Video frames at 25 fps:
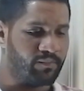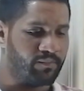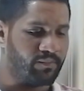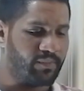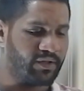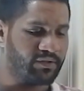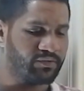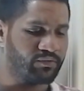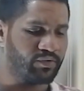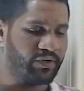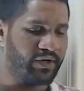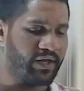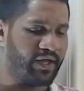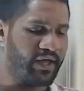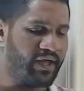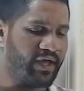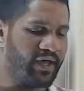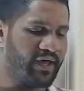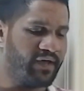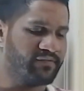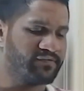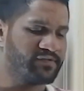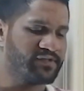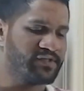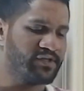But when I
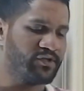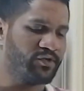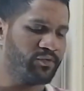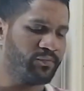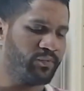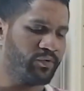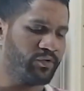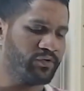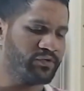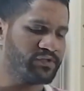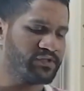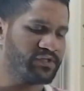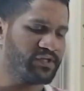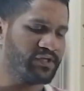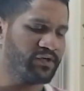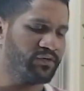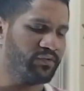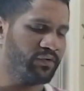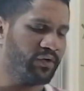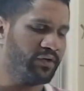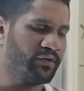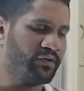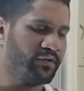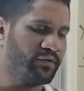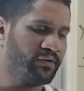have
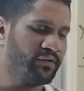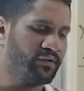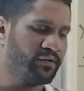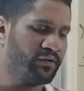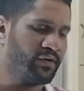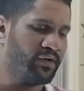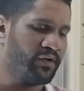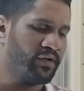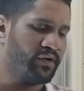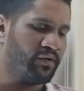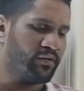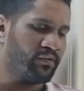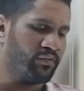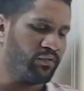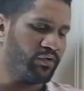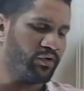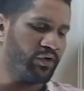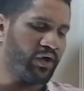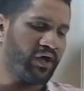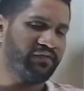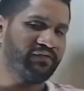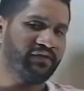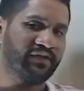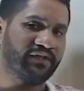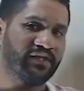0.01, when
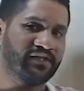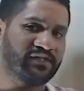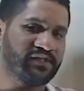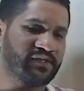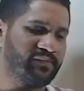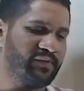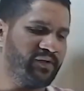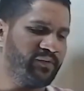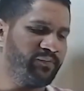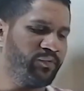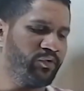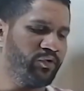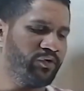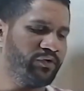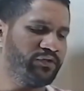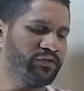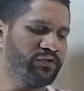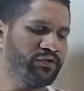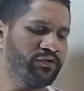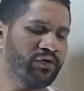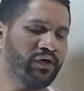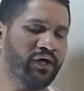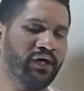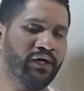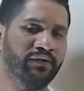you have a decimal point,
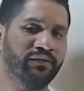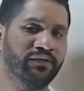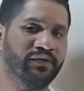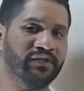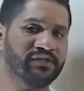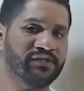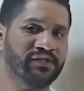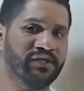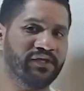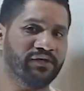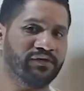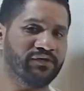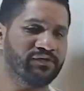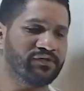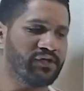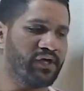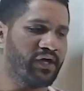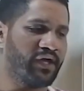you count the zeros.